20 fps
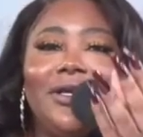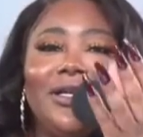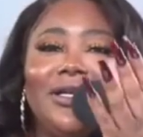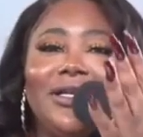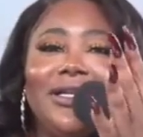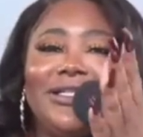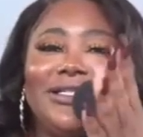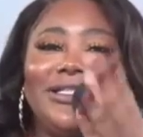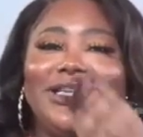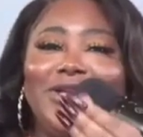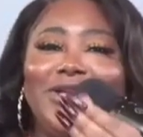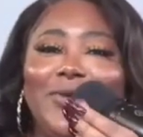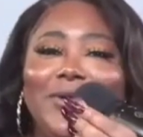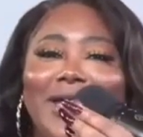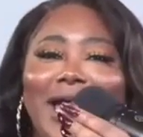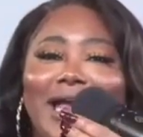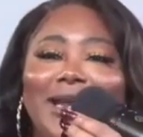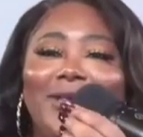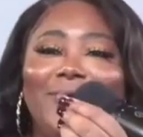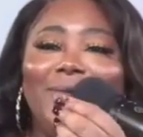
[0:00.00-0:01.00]
so you
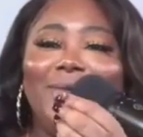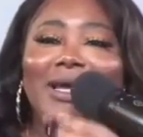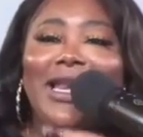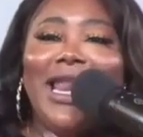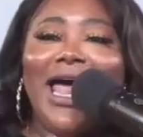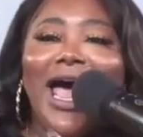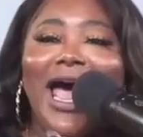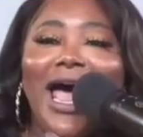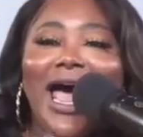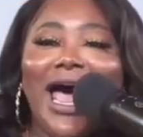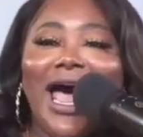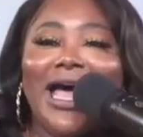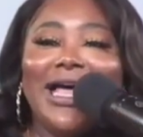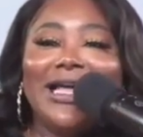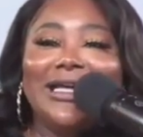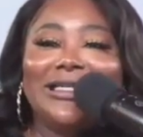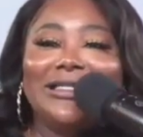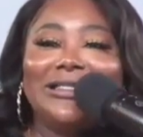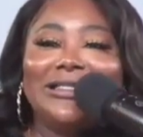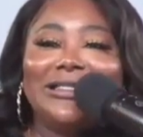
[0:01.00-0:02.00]
got to
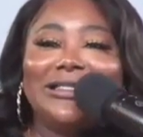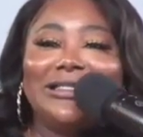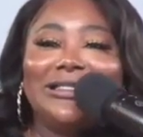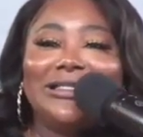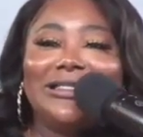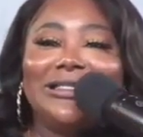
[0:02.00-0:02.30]
realize